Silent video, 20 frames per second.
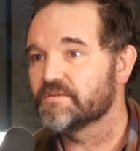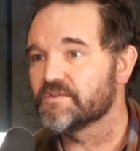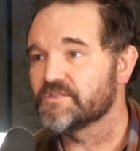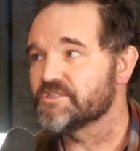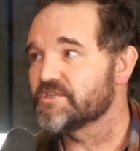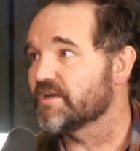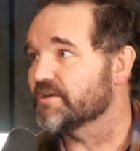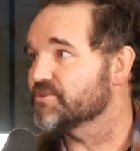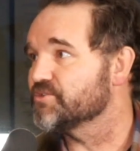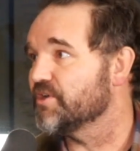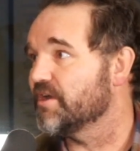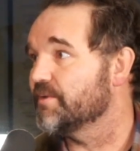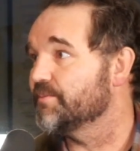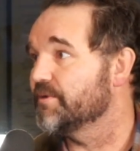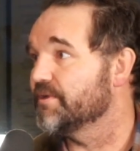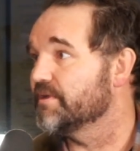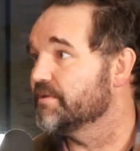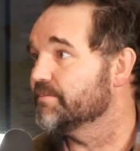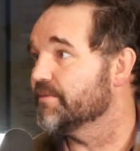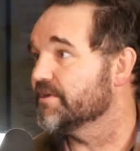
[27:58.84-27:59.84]
shock
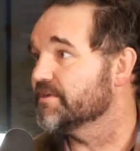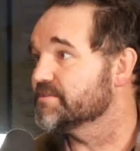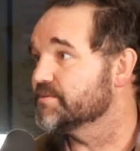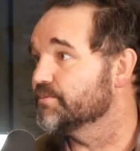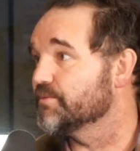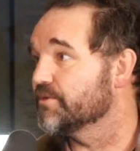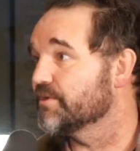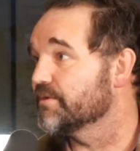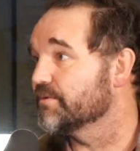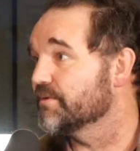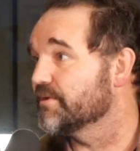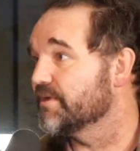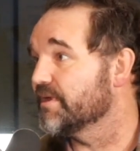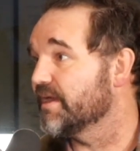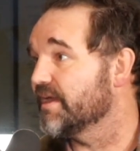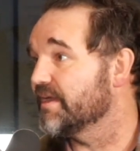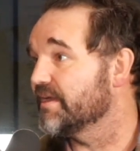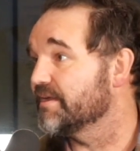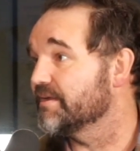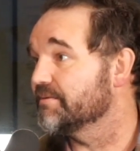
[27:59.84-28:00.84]
trauma in Baltimore, where
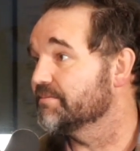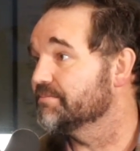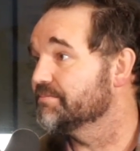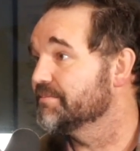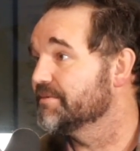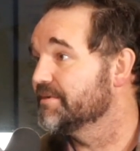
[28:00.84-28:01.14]
I